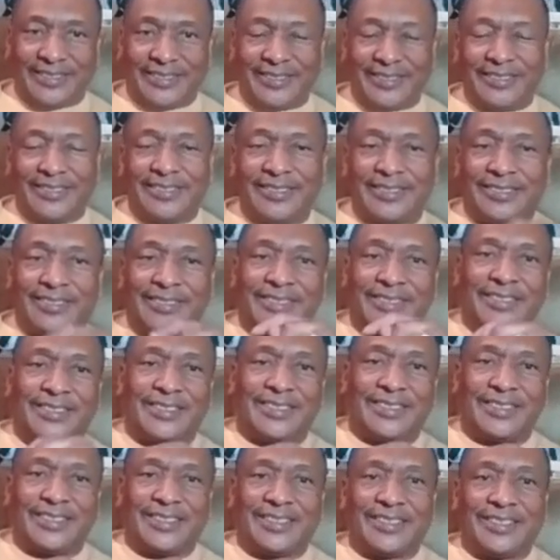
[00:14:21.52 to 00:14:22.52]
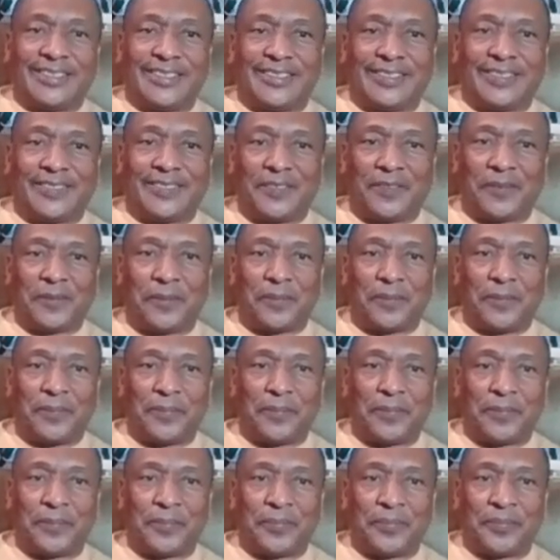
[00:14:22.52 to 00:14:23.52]

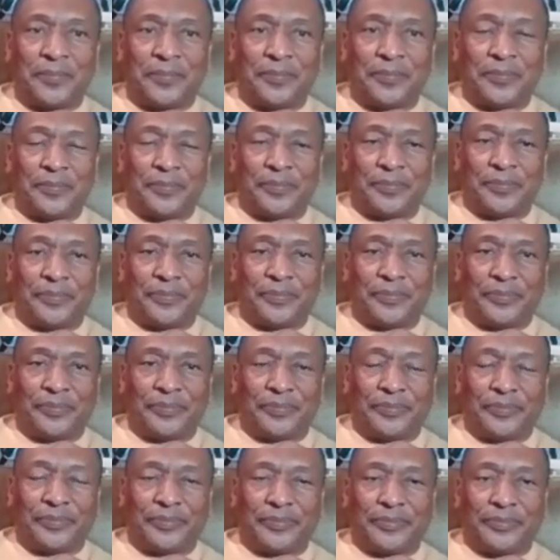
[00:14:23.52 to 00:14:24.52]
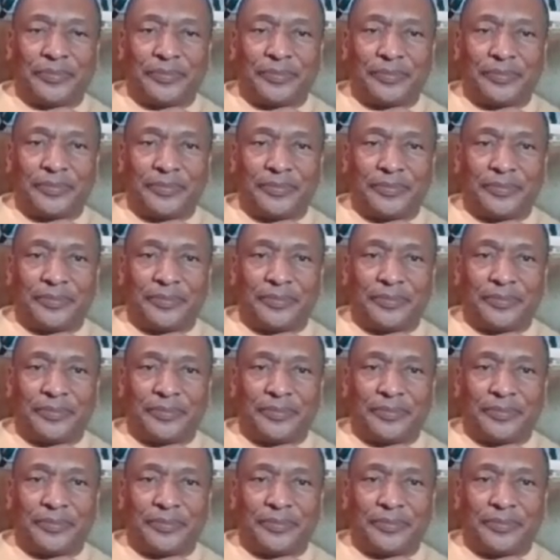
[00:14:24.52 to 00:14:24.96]
(no one is talking)